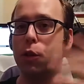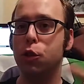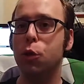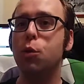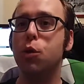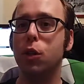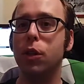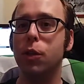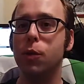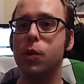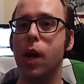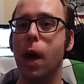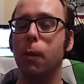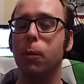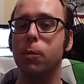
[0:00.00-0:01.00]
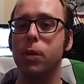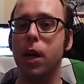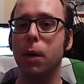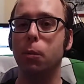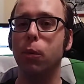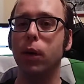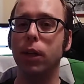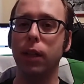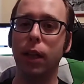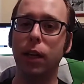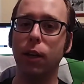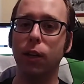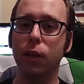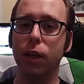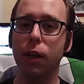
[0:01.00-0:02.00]
usually those albums had a pretty
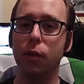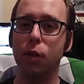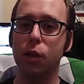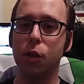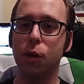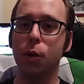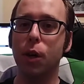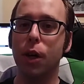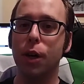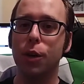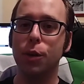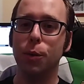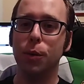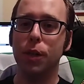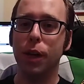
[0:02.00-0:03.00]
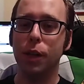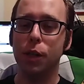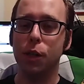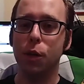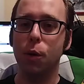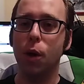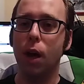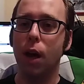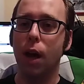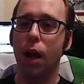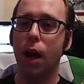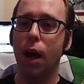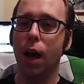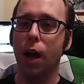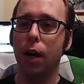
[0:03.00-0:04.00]
lady on the cover too, to entice you.
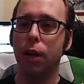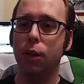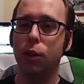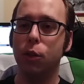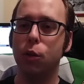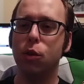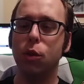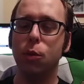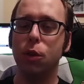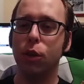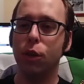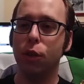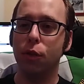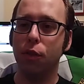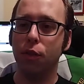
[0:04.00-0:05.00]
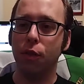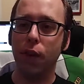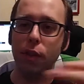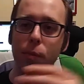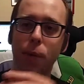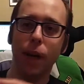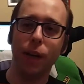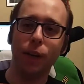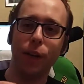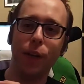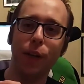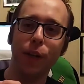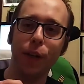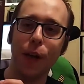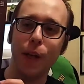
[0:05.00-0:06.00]
Usually with a goofy face, but actually
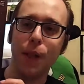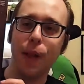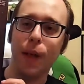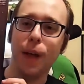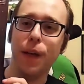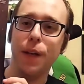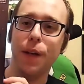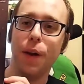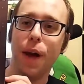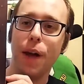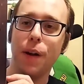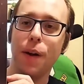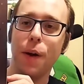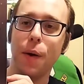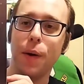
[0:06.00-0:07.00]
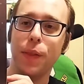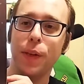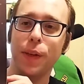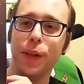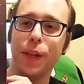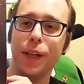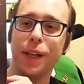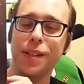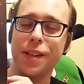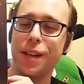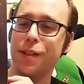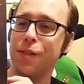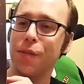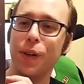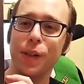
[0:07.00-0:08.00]
I think, I don't know. I think, like I
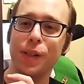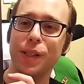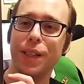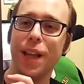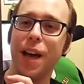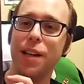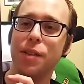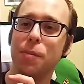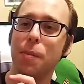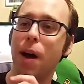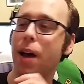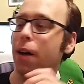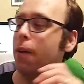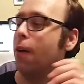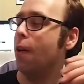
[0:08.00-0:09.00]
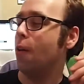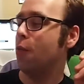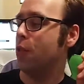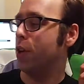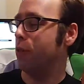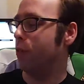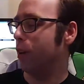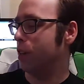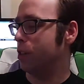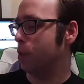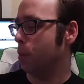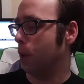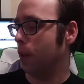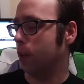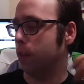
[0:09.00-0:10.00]
said, it's a very sly smile that invites
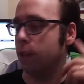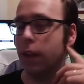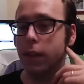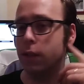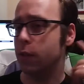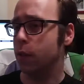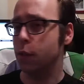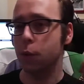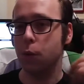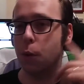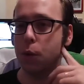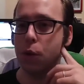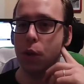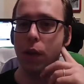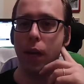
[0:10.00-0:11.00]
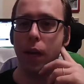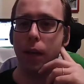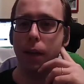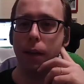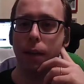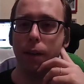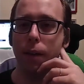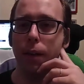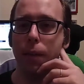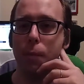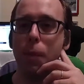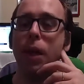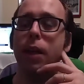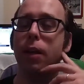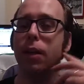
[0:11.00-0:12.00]
you in, and like you said, what you're getting
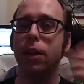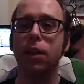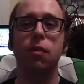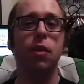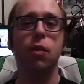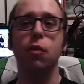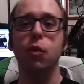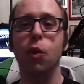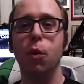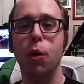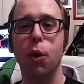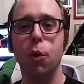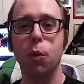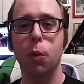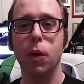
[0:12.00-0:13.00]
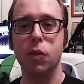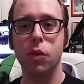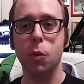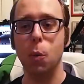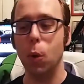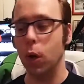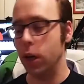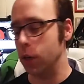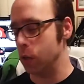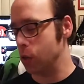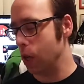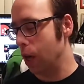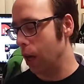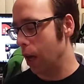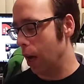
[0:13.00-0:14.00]
immediately, even if you don't know who Rusty Warren is.